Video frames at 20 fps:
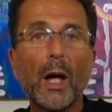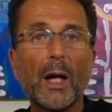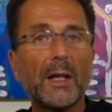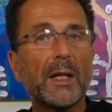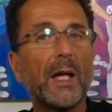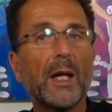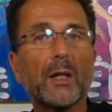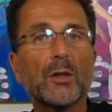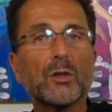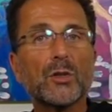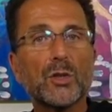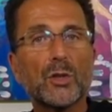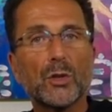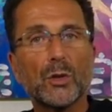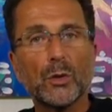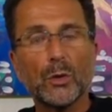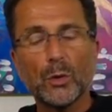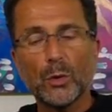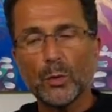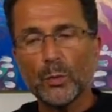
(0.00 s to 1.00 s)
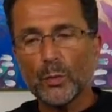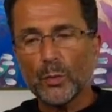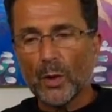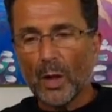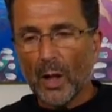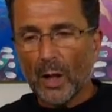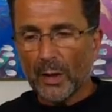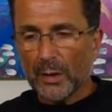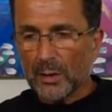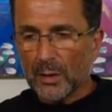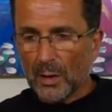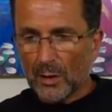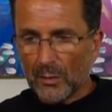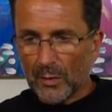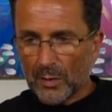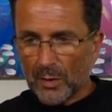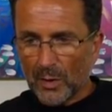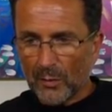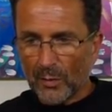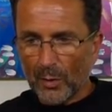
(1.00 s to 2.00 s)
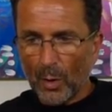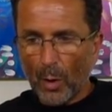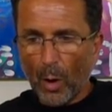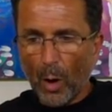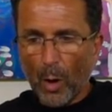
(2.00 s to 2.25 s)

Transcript: again, to uh, give a different